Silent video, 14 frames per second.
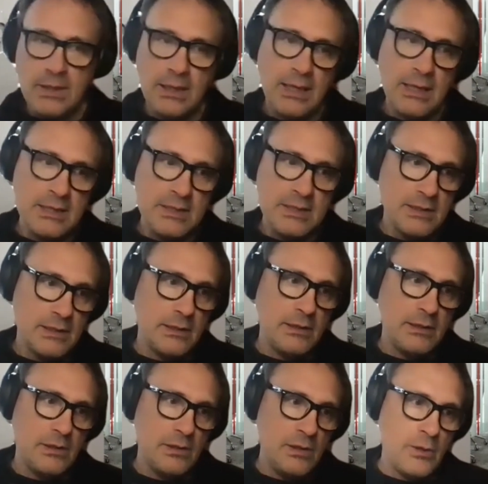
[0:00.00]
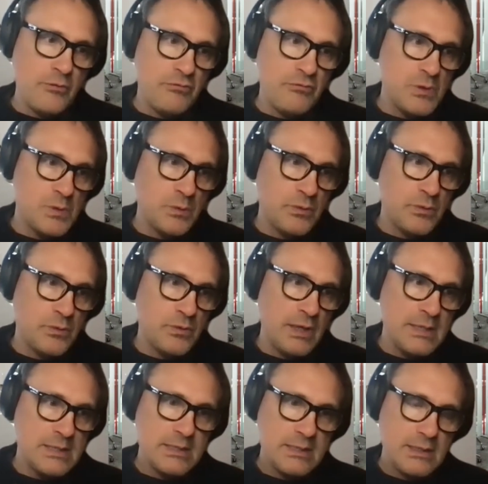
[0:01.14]
And crucial
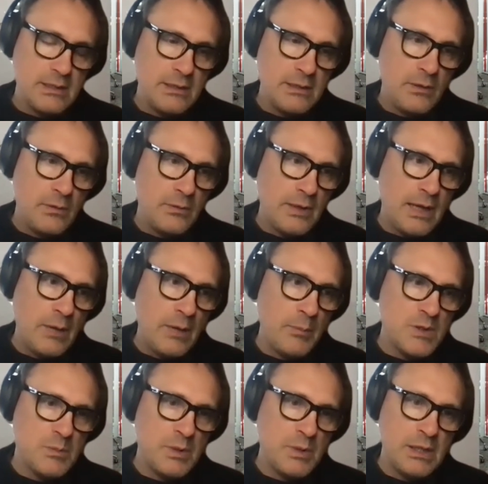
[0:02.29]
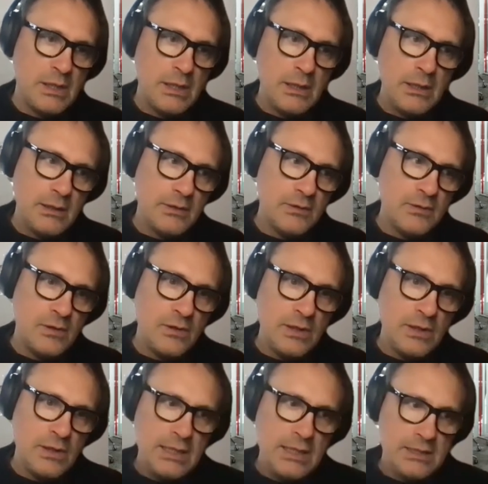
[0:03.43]
thing is, how much money do you
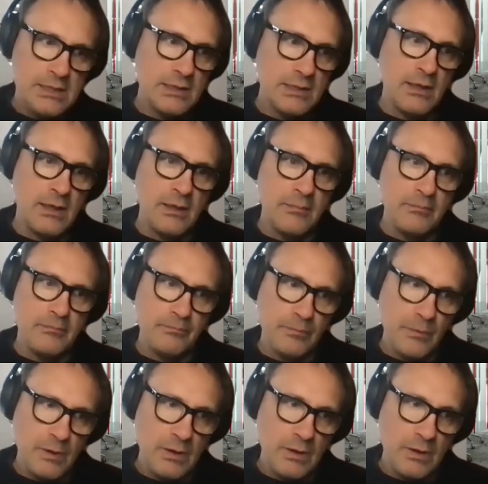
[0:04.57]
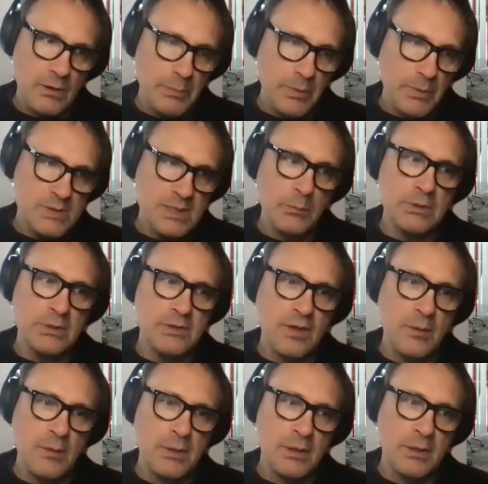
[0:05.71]
need? Because that will
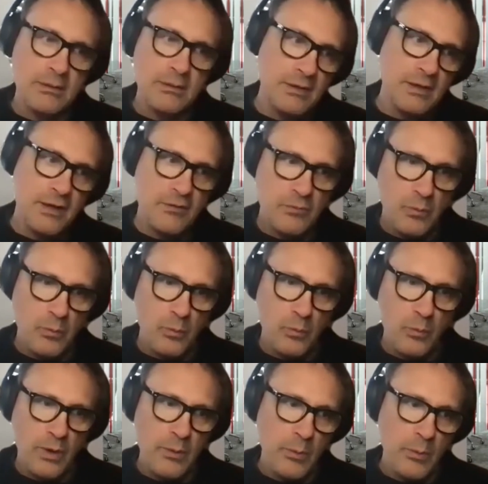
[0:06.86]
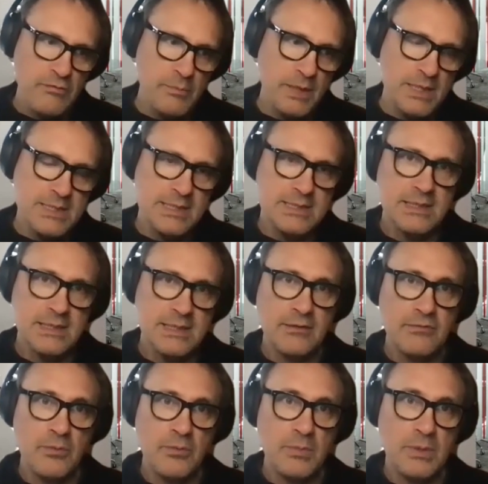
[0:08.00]
determine kind of where it makes sense to get
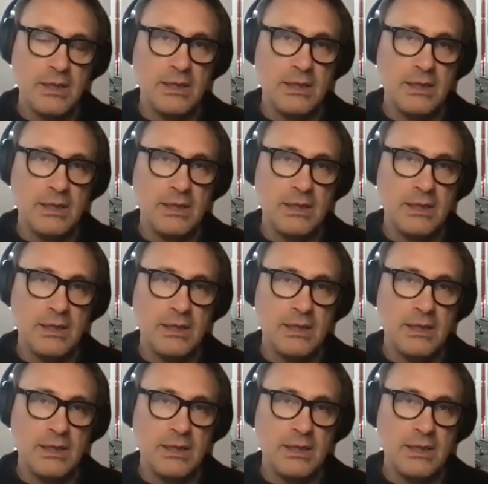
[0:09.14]
it from.